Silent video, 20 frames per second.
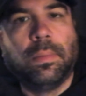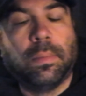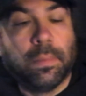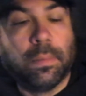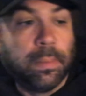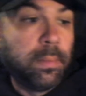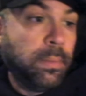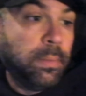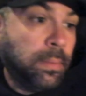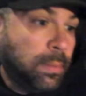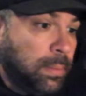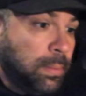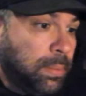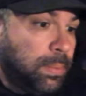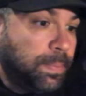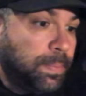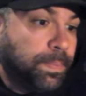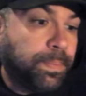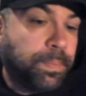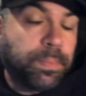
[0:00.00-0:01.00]

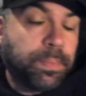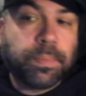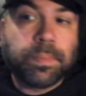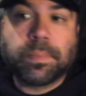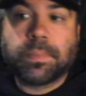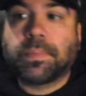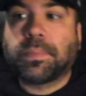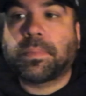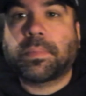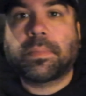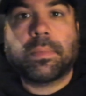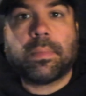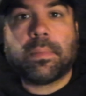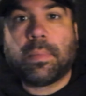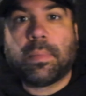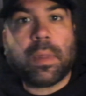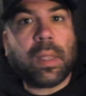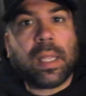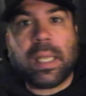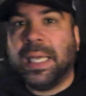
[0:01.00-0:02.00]

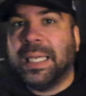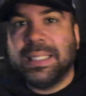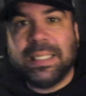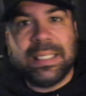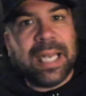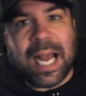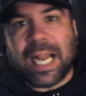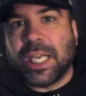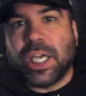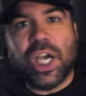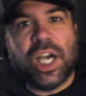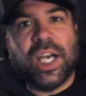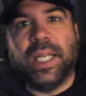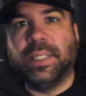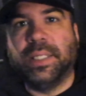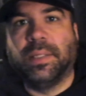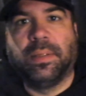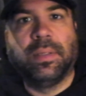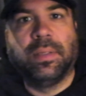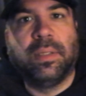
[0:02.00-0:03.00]
It's not good.
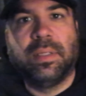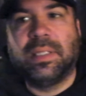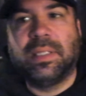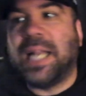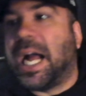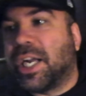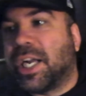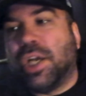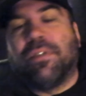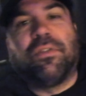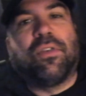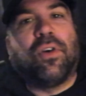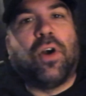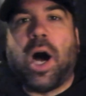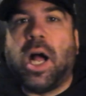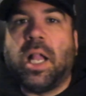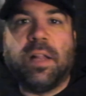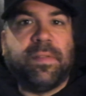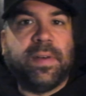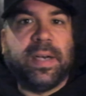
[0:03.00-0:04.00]
It's not good for
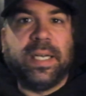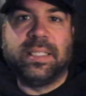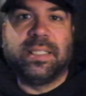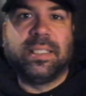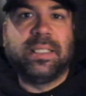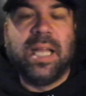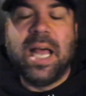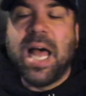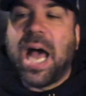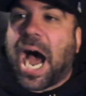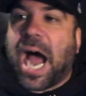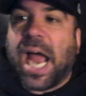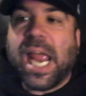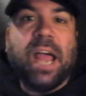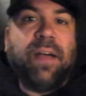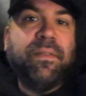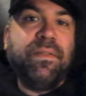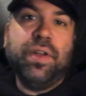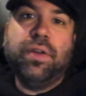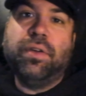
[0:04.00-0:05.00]
all of us. I
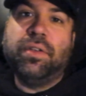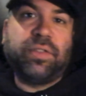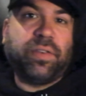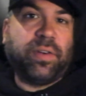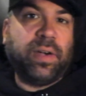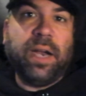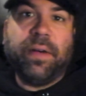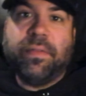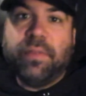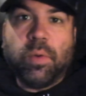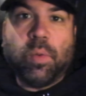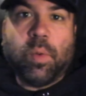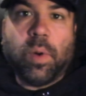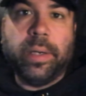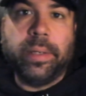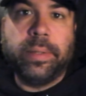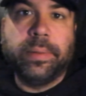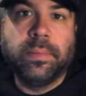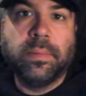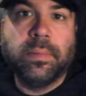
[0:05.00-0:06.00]
have news for everyone.
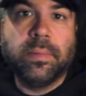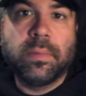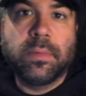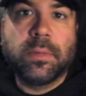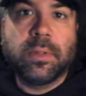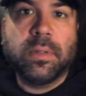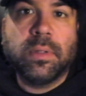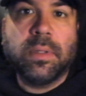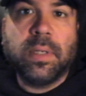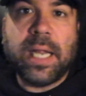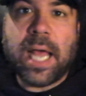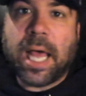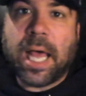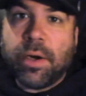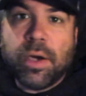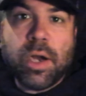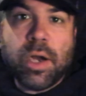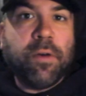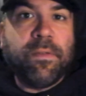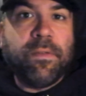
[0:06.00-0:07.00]
And I don't
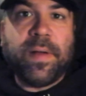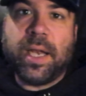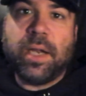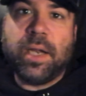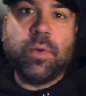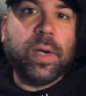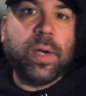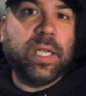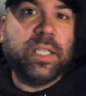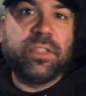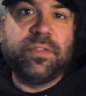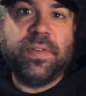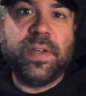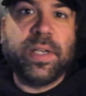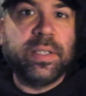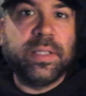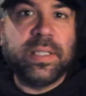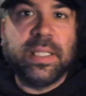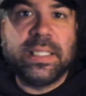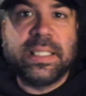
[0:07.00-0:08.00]
know if anyone has
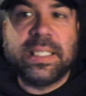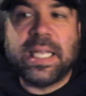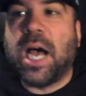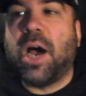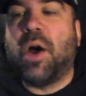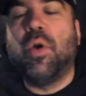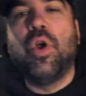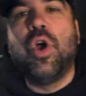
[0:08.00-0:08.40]
figured this out.